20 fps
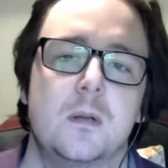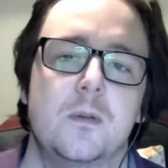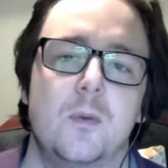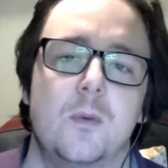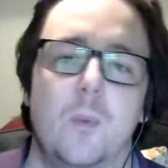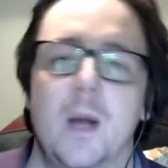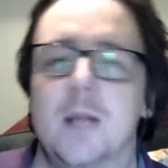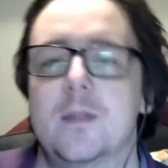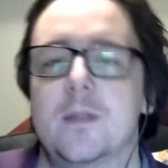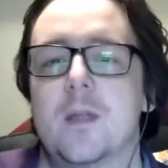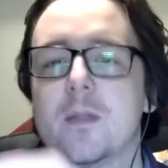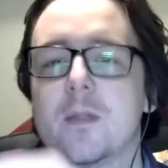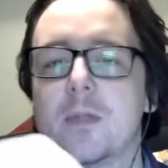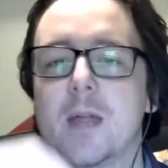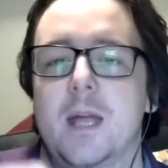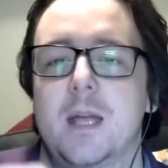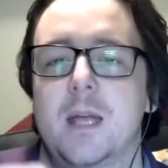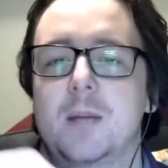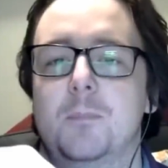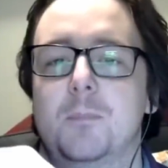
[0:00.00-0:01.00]
The way that mm-hmm.
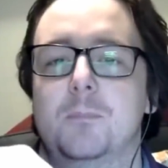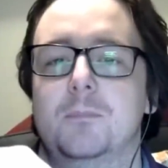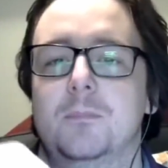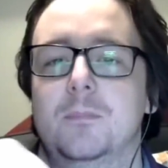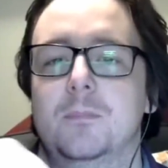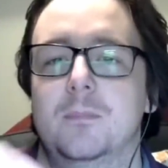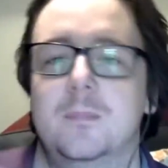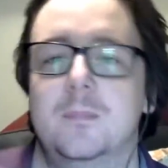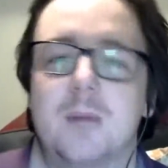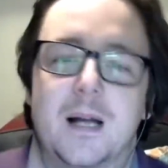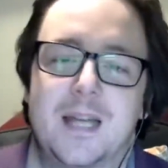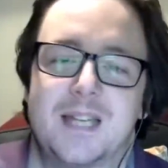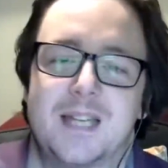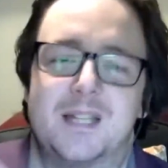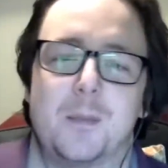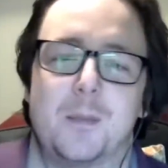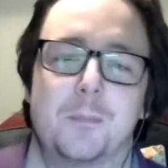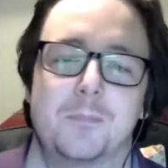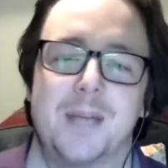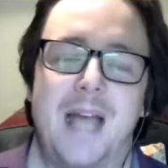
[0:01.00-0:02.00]
they, I
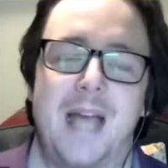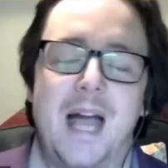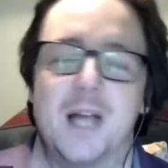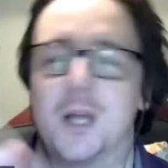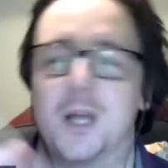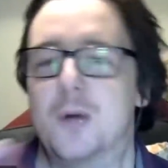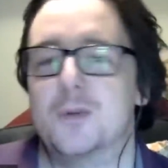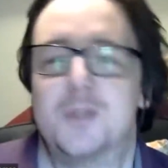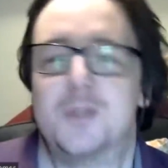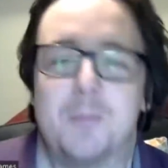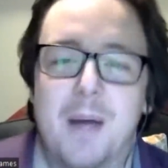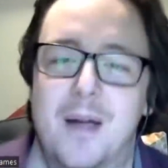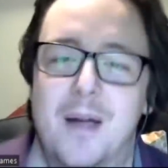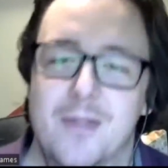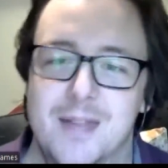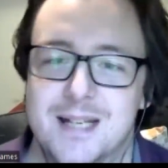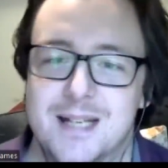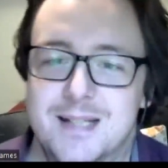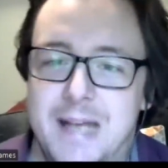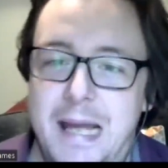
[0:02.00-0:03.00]
guess, a cat goes
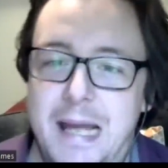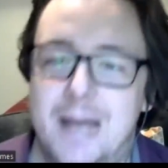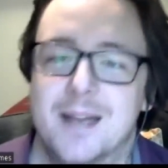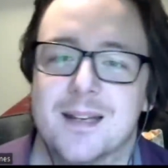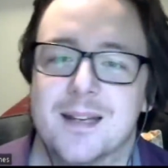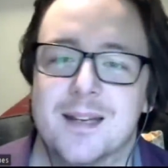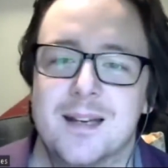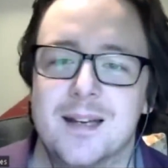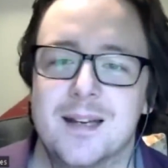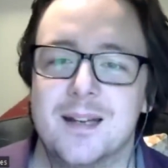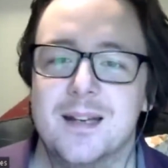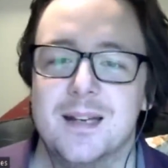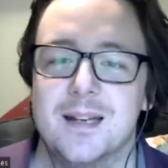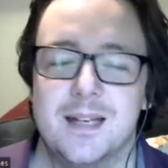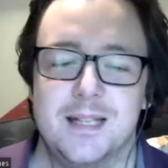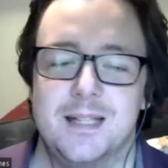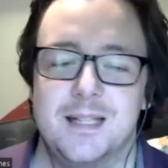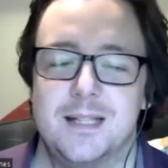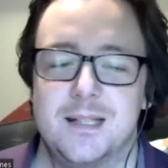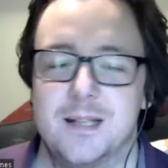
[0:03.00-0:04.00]
about their day
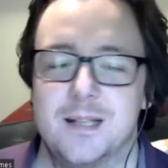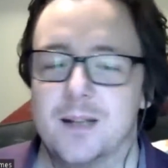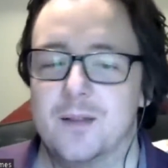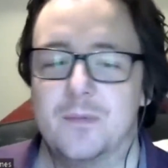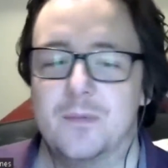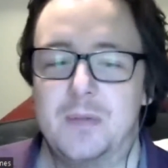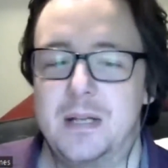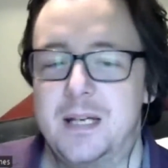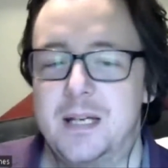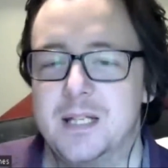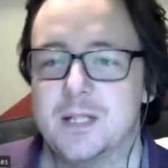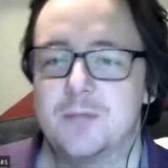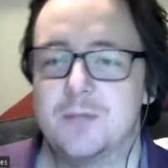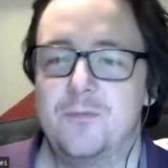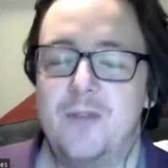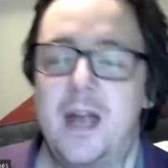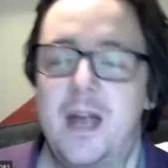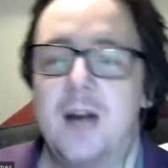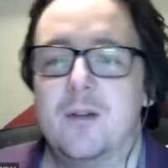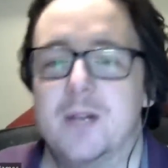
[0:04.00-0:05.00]
is that it's
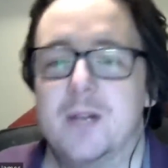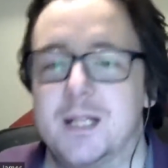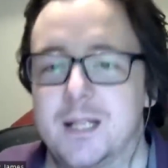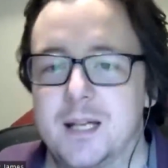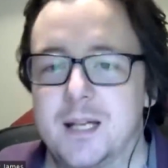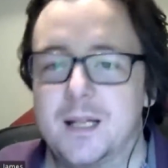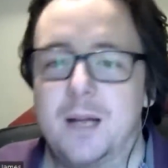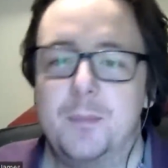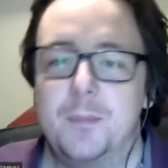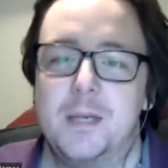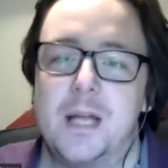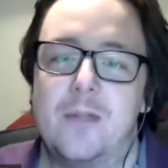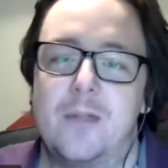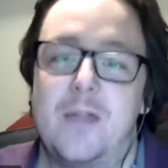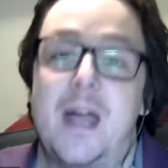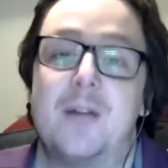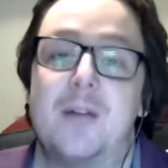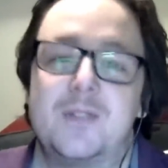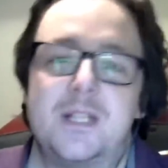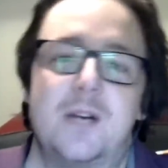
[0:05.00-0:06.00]
varied. They, I mean, no,
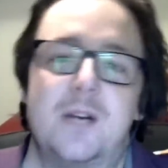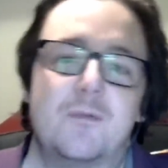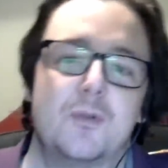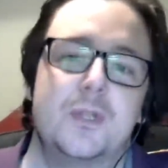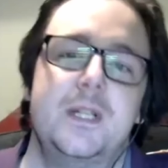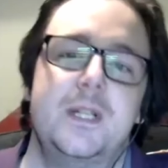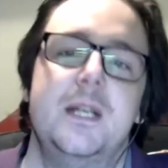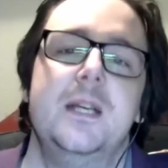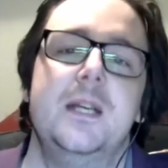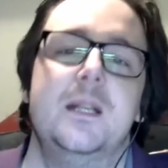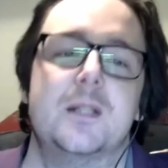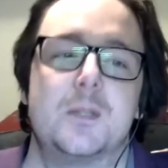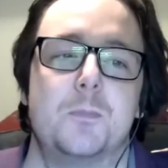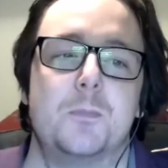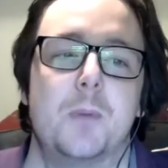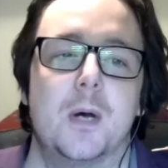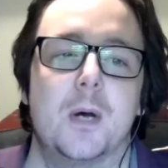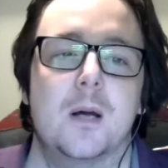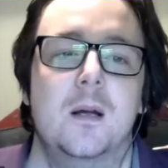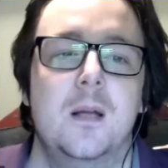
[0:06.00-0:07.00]
they have set routines,
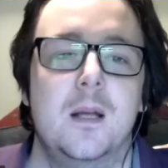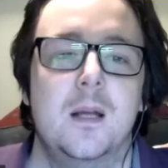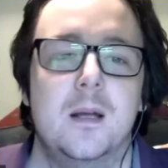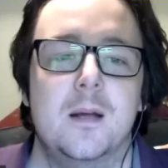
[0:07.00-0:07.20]
but